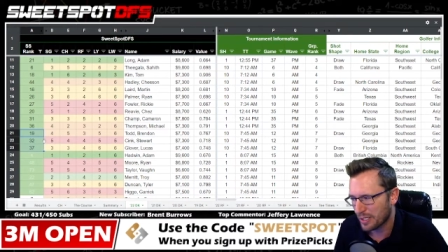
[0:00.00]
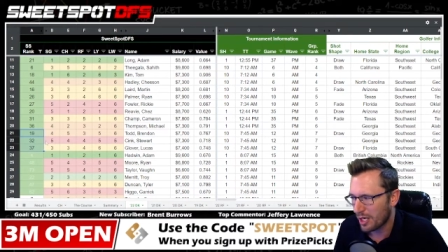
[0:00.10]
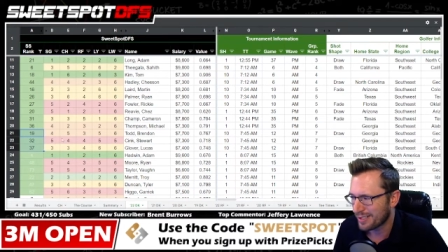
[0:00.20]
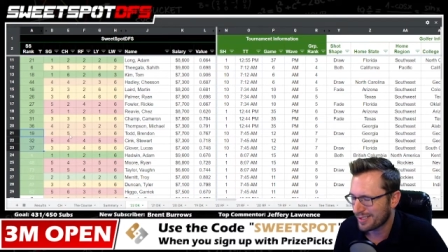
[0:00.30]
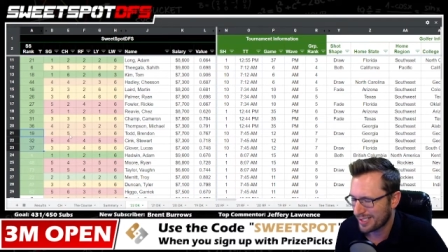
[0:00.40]

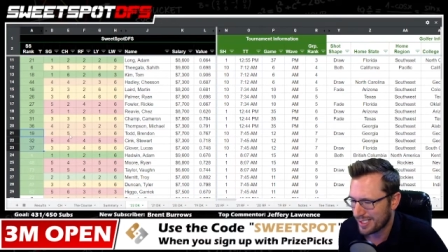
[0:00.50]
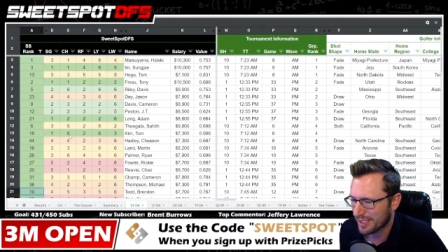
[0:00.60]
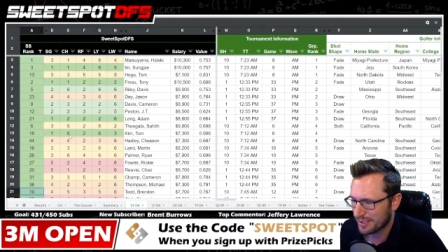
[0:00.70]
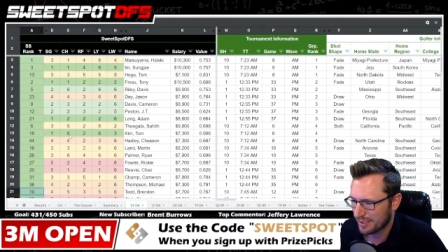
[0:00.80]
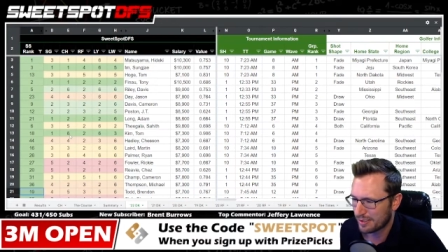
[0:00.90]
call it
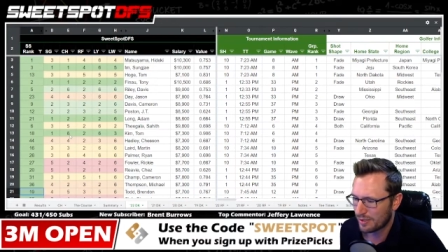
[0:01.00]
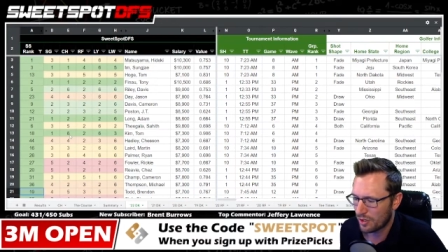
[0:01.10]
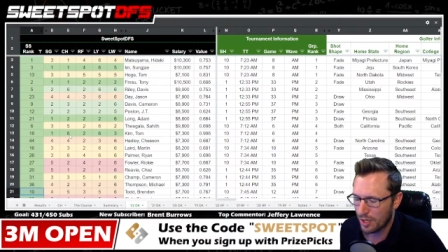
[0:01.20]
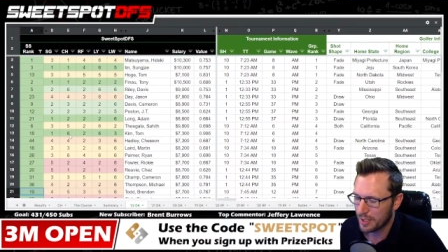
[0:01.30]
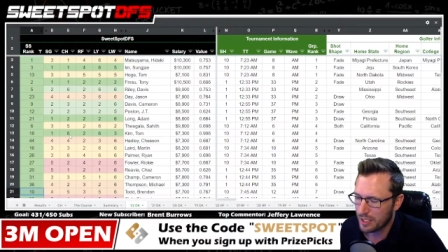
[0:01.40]
six,
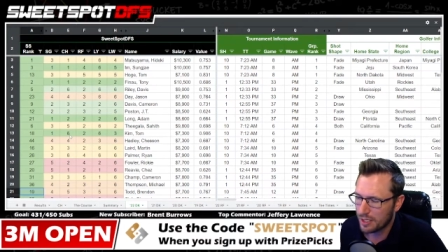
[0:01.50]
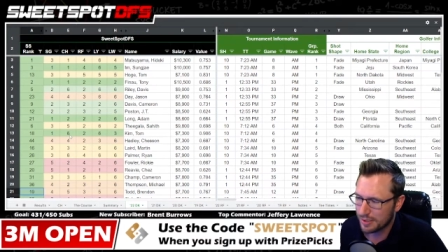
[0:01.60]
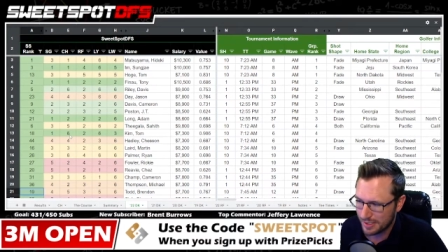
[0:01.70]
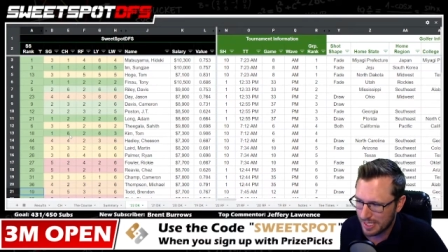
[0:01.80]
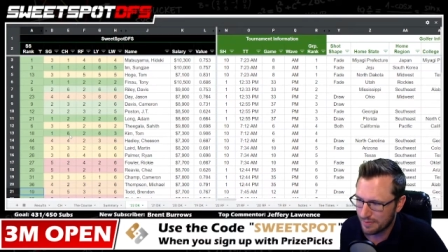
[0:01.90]
or I'm gonna call it
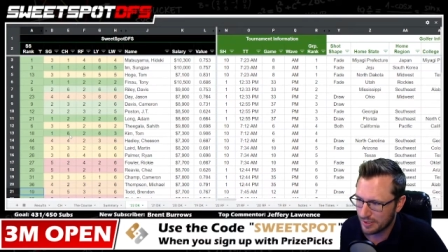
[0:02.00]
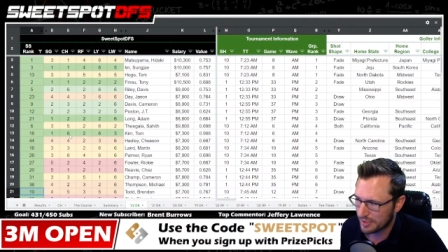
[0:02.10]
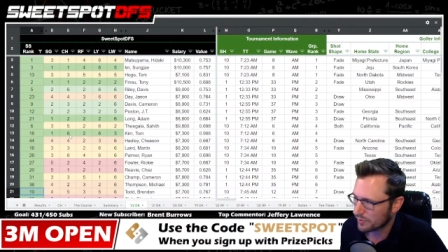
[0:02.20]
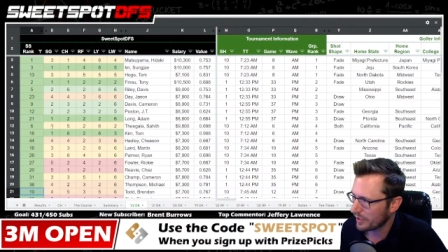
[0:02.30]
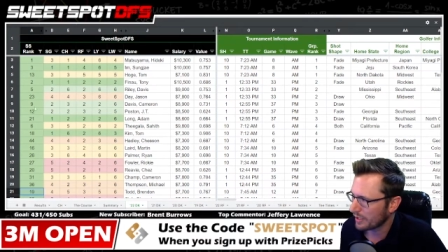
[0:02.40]
seven
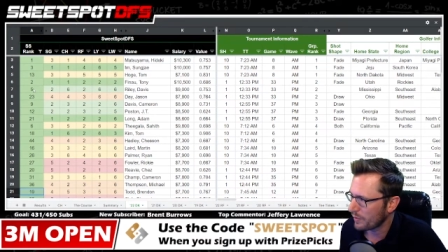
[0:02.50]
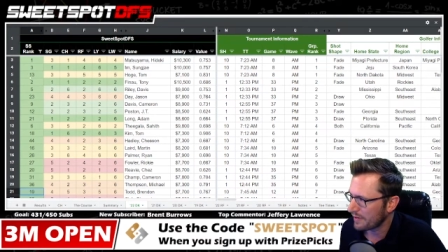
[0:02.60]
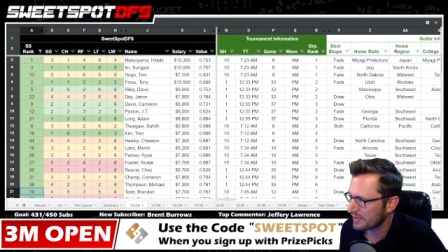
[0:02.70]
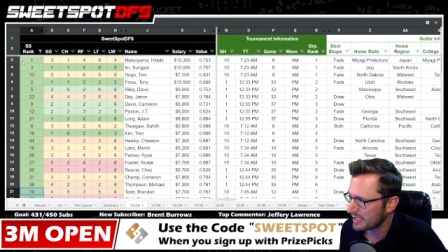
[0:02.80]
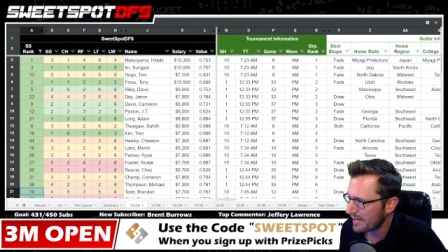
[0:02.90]
this week. We
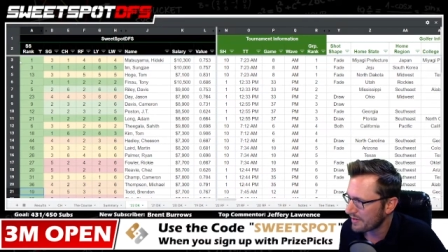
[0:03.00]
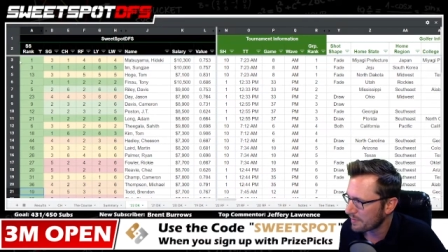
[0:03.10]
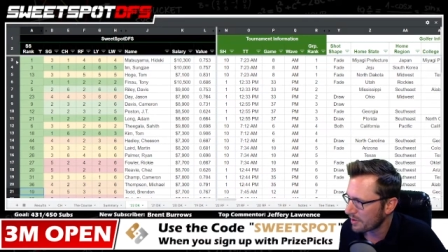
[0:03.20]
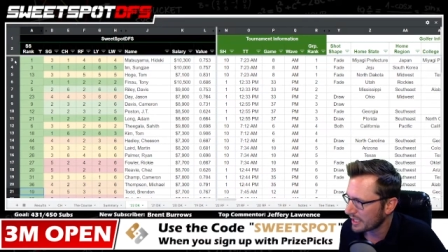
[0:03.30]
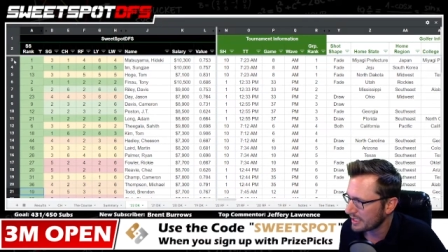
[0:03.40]
have seven
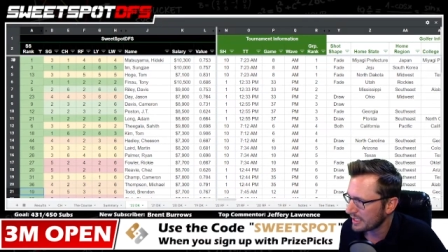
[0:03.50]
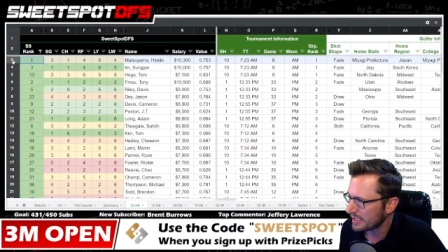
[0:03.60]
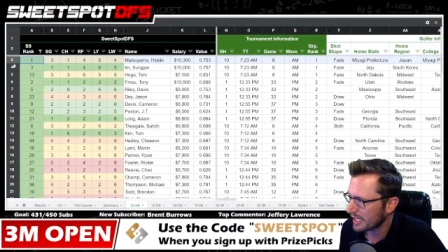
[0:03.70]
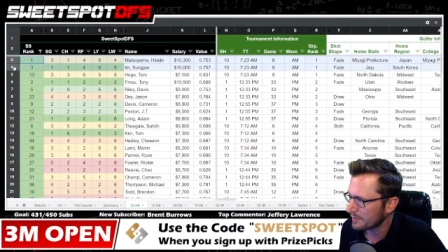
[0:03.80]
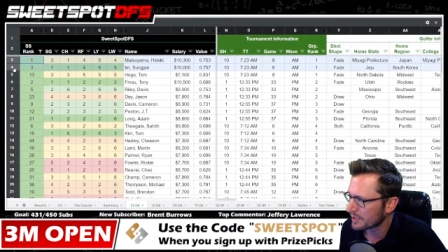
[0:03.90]
marquee tee
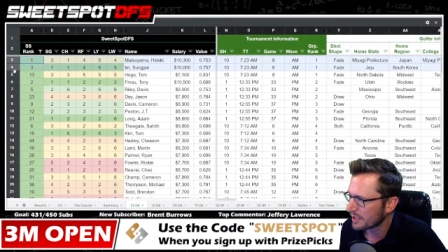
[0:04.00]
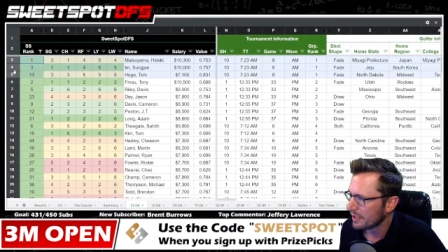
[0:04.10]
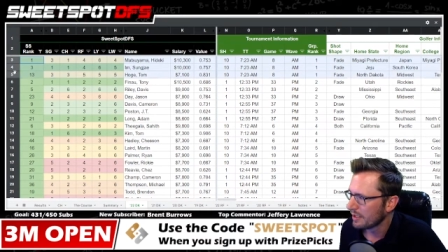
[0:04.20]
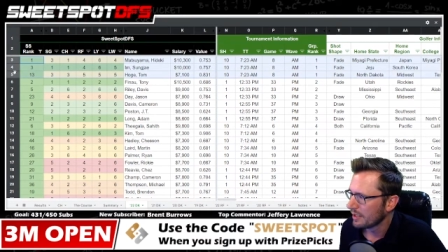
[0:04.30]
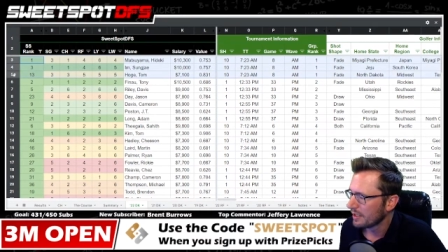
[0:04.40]
times,
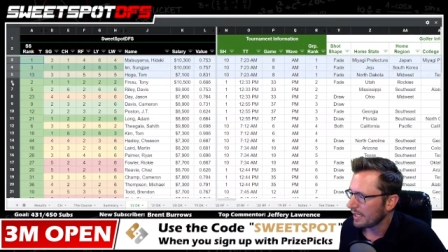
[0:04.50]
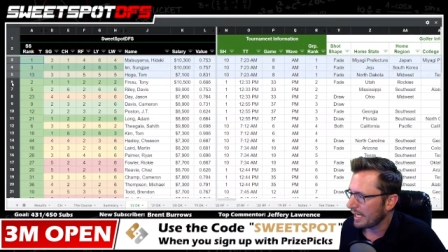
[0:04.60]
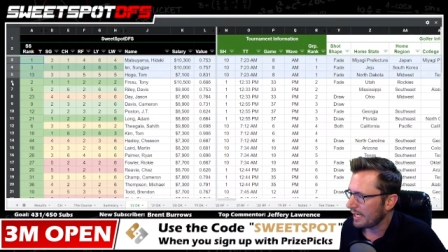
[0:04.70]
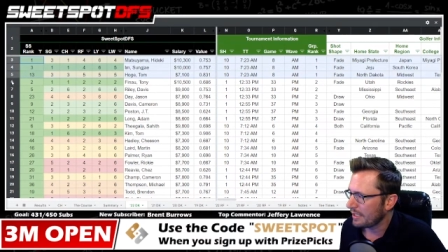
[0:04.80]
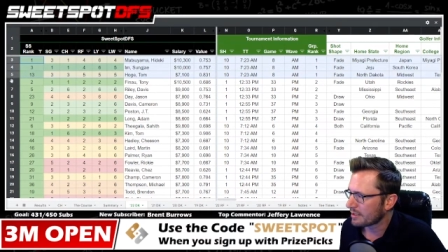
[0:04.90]

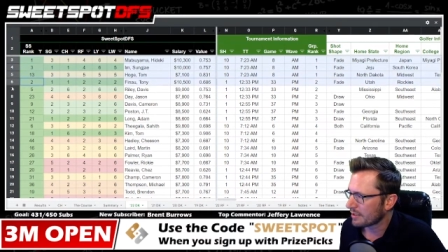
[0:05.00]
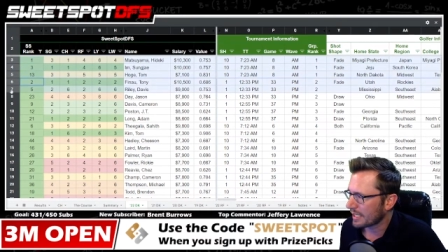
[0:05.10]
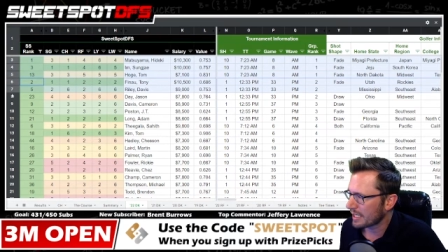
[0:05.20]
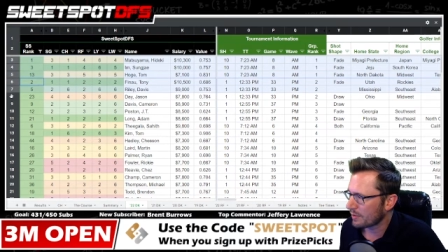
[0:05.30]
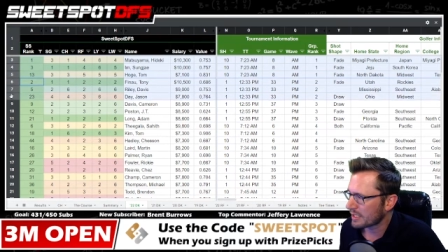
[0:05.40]
and
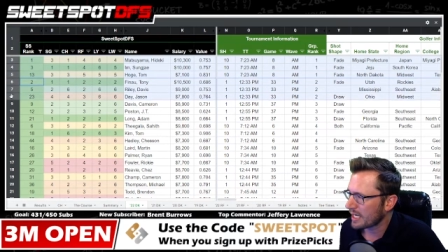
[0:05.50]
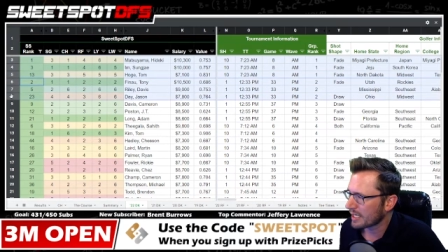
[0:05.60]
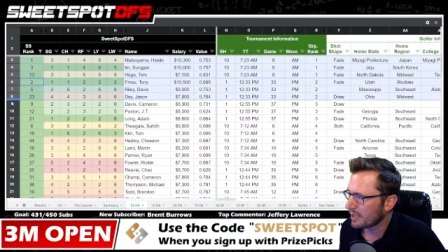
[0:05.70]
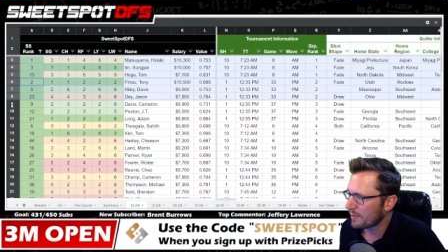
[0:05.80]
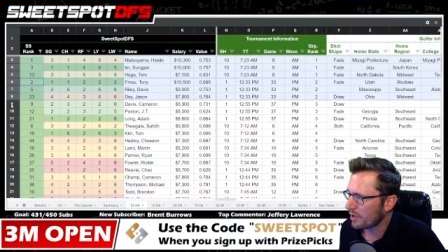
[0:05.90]
like I was
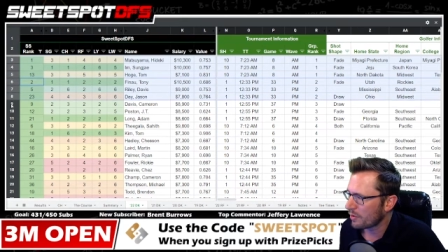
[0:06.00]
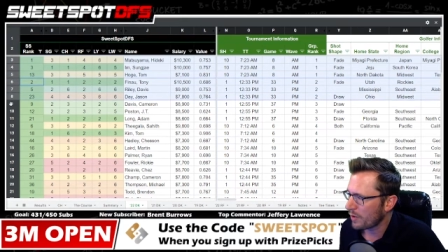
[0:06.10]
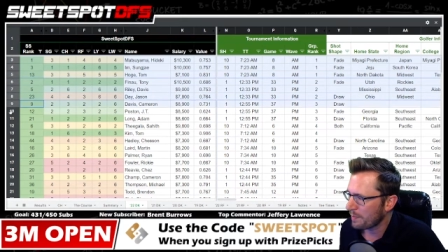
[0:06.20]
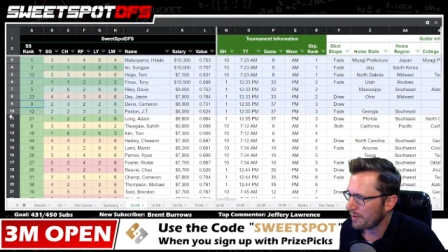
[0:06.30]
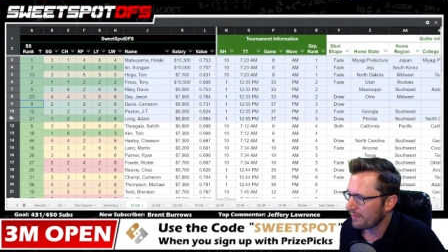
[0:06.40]
talking about
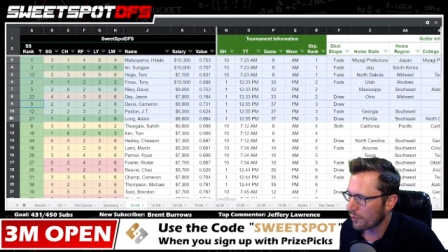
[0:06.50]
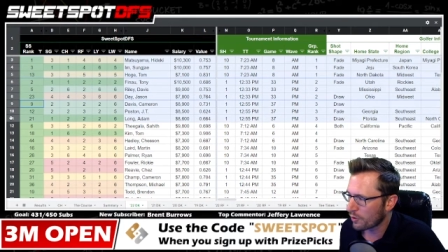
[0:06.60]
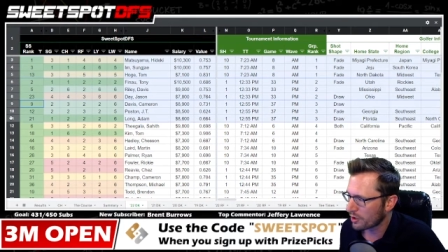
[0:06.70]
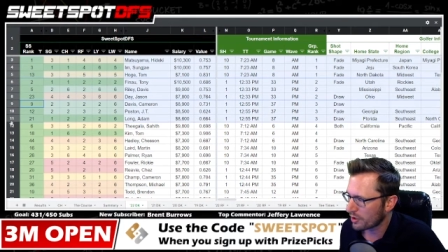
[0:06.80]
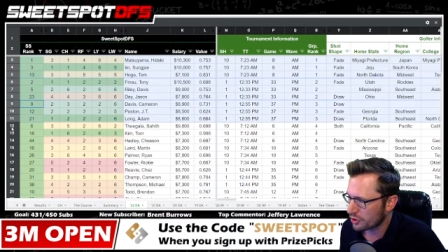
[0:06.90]
right
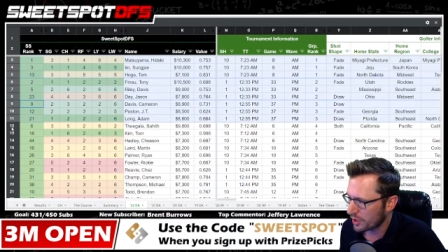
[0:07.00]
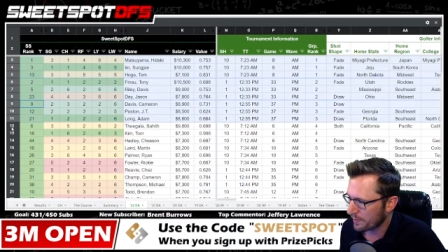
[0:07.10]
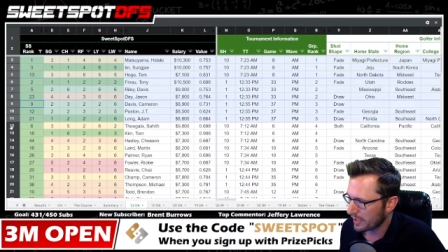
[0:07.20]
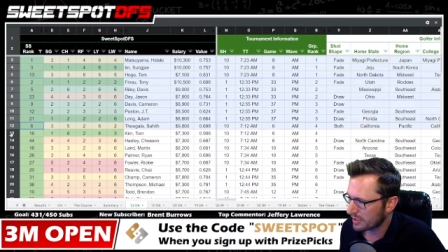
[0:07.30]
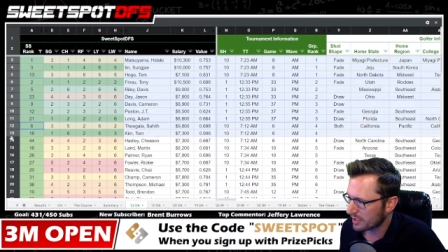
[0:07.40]
before
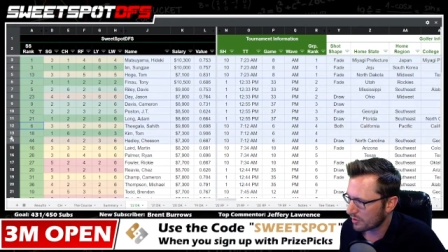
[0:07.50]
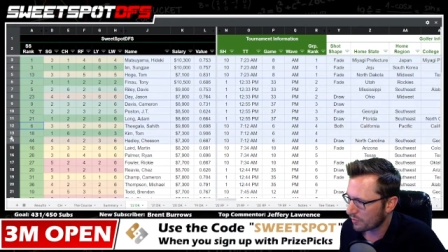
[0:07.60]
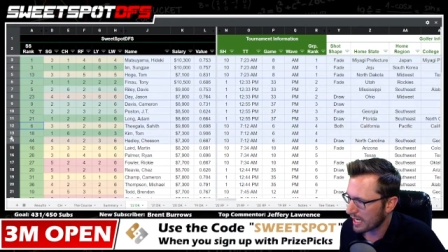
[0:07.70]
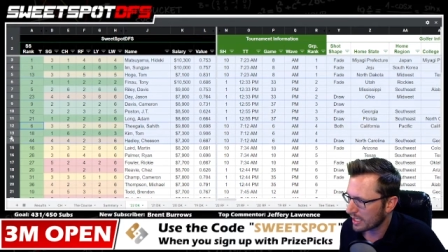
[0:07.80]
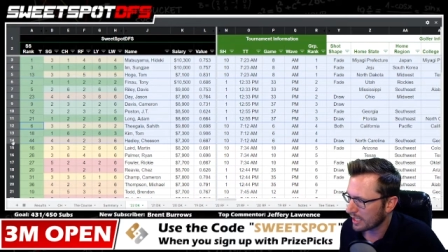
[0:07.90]
jumping into the
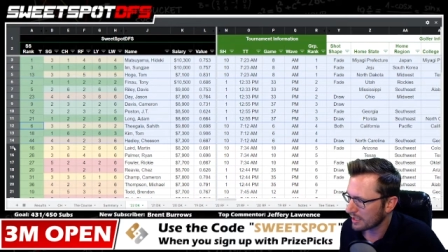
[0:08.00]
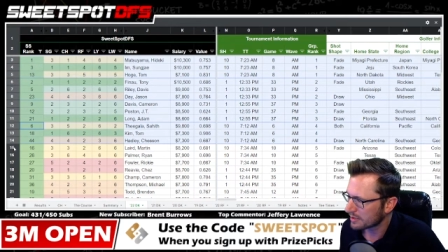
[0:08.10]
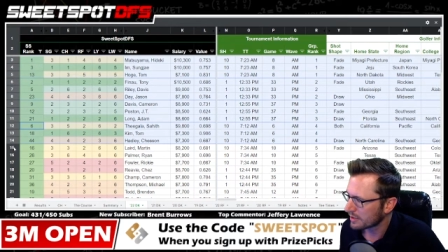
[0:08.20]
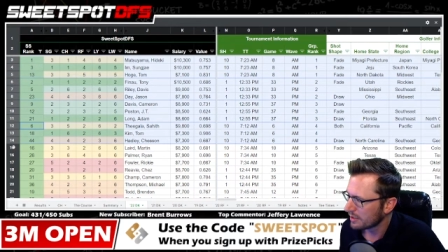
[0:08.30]
rankings,